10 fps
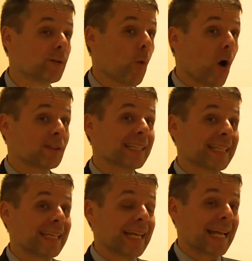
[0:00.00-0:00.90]
and what
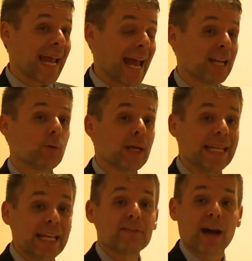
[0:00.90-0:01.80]
can we
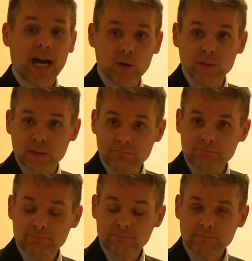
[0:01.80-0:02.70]
leave out?
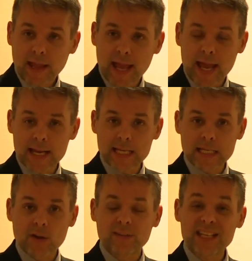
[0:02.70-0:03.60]
Uh,
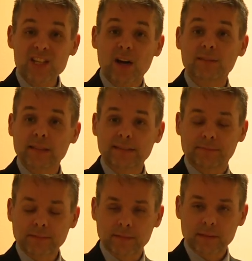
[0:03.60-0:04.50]
so these are
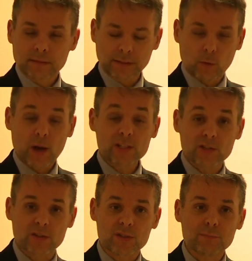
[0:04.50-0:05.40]
the
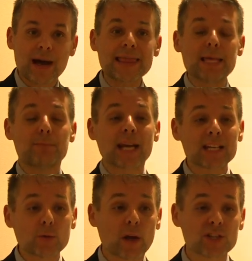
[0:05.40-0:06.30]
questions. But the
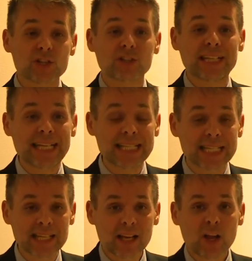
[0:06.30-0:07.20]
biggest question
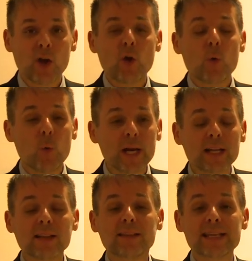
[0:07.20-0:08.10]
is
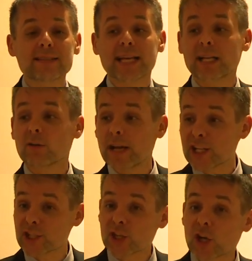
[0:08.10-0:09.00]
will this
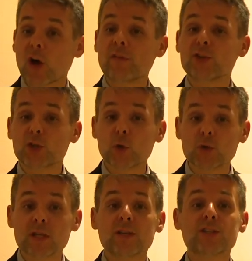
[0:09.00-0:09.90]
declaration on the
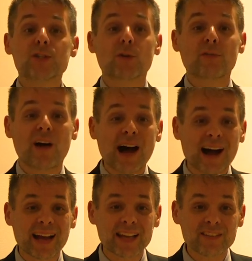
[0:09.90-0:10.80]
Jews
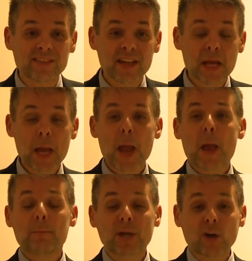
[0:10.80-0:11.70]
survive?
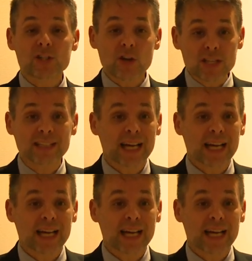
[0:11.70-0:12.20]
Because Non